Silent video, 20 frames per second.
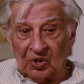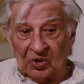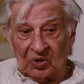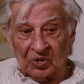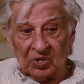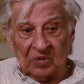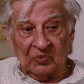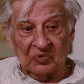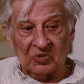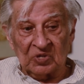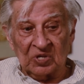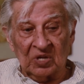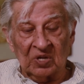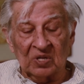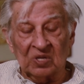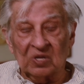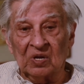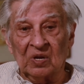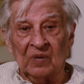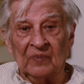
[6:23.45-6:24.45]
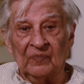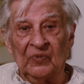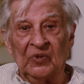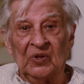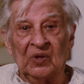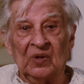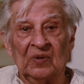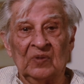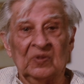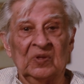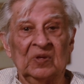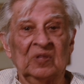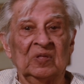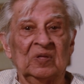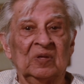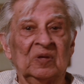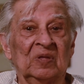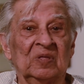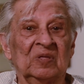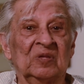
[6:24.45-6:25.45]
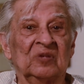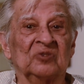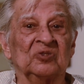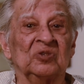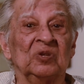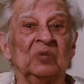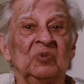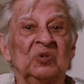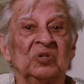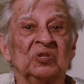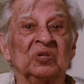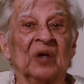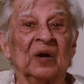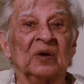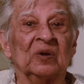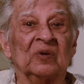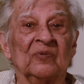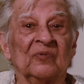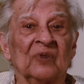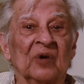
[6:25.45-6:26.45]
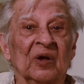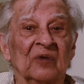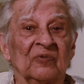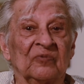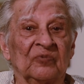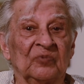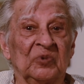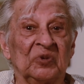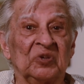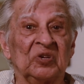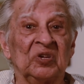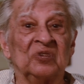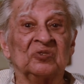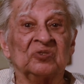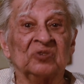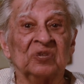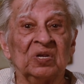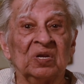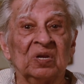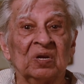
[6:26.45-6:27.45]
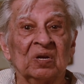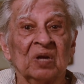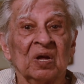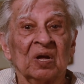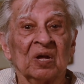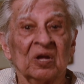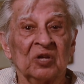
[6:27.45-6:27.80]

shall we say, the seamy side of life which he's seen.